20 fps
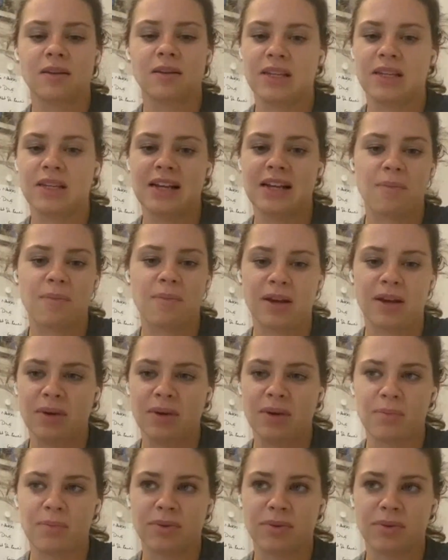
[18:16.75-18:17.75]
I'd be snappy
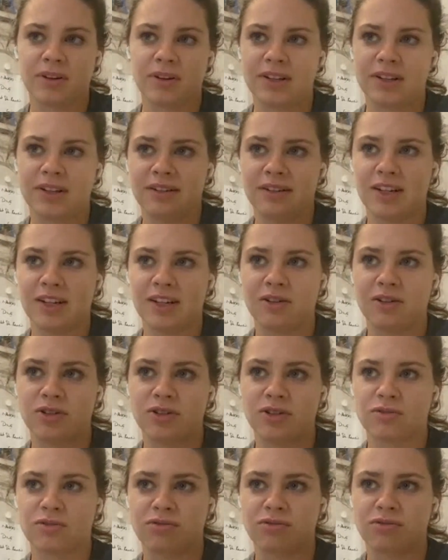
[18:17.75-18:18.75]
at people
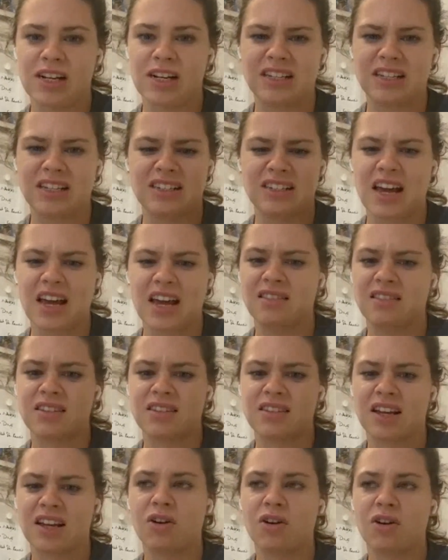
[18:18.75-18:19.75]
and, just really
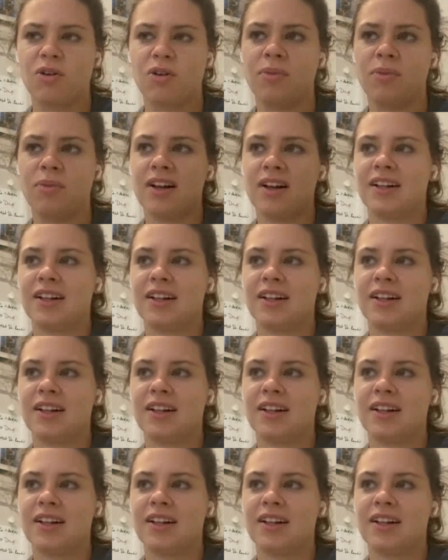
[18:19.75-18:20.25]
tense at home.